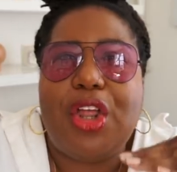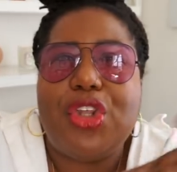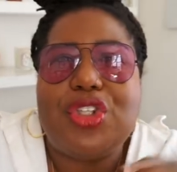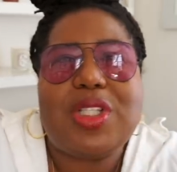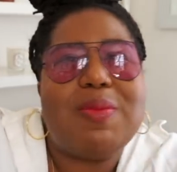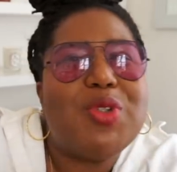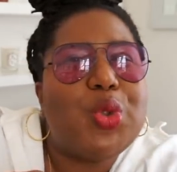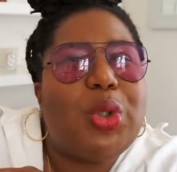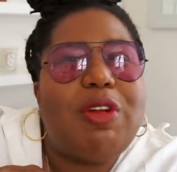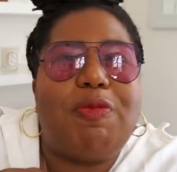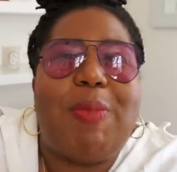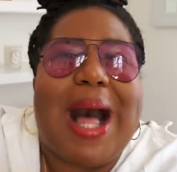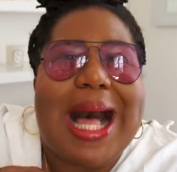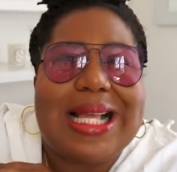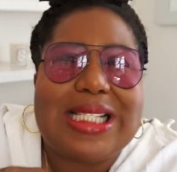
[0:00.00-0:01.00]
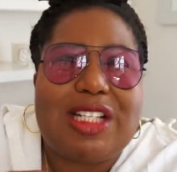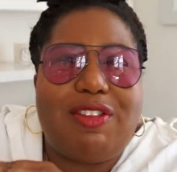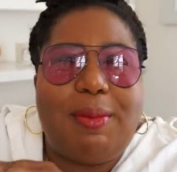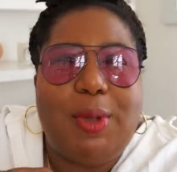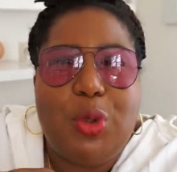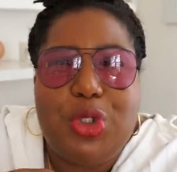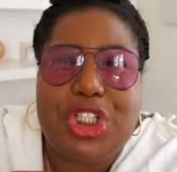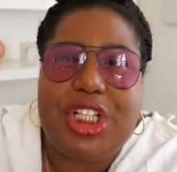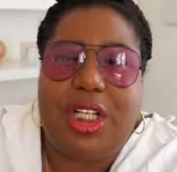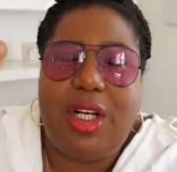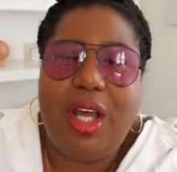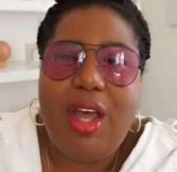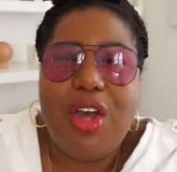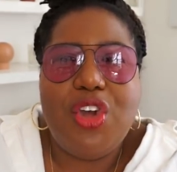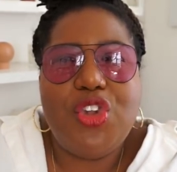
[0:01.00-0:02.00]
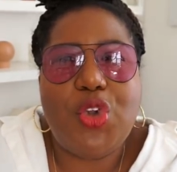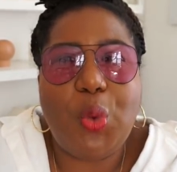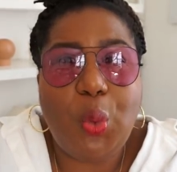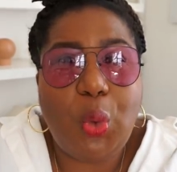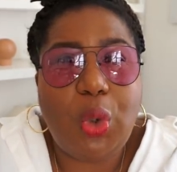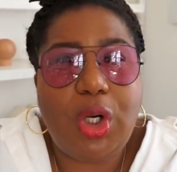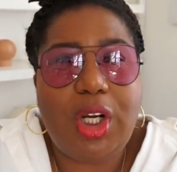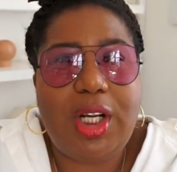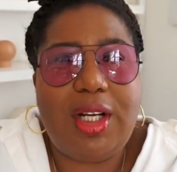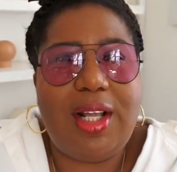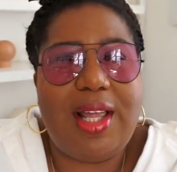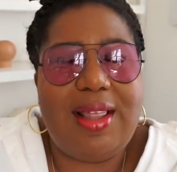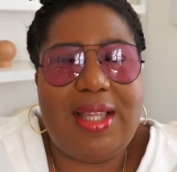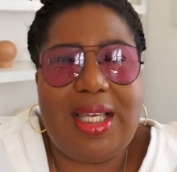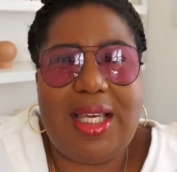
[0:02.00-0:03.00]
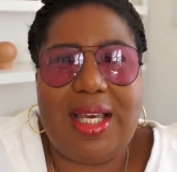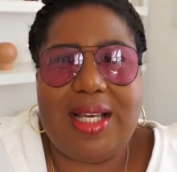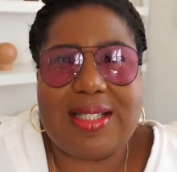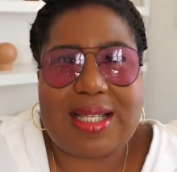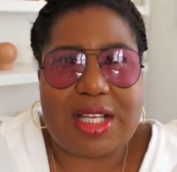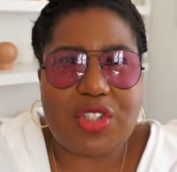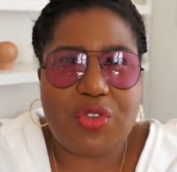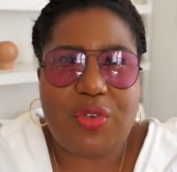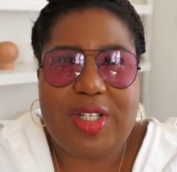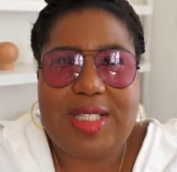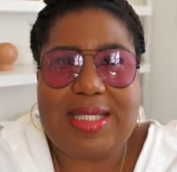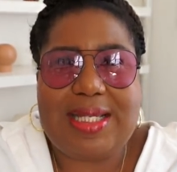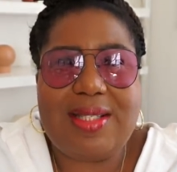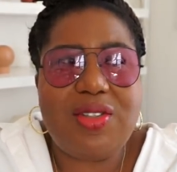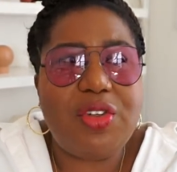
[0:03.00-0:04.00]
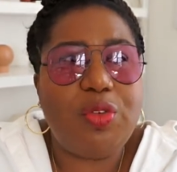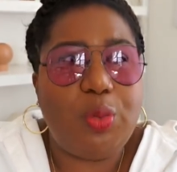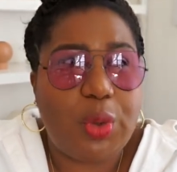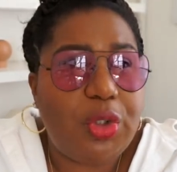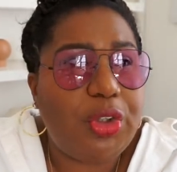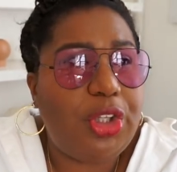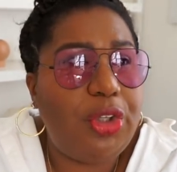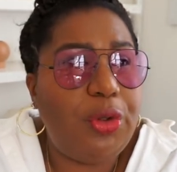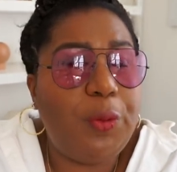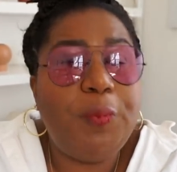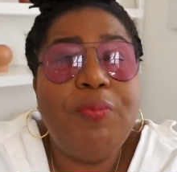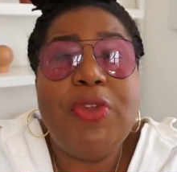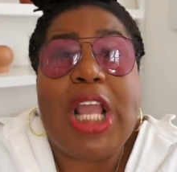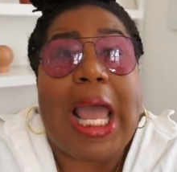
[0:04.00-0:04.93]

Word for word: some sort of positive emotion toward the accessories. These are real cute.